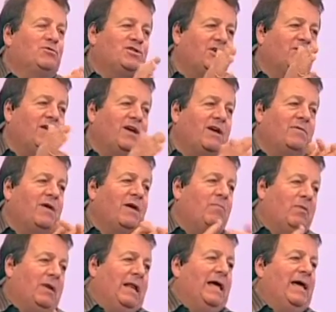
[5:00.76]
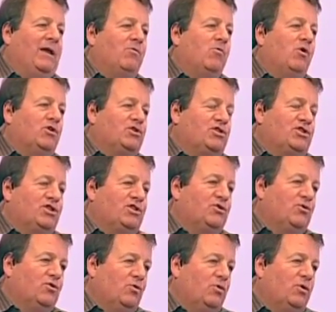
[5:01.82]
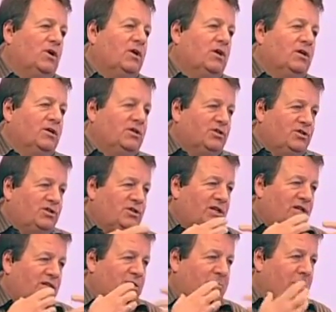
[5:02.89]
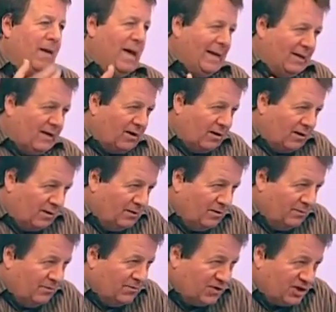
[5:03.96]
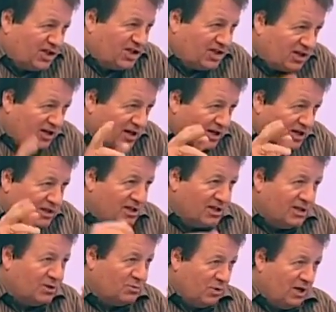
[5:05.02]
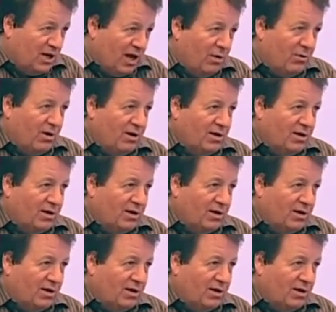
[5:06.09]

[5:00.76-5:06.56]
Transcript: so their plan was to dismantle society as we know it.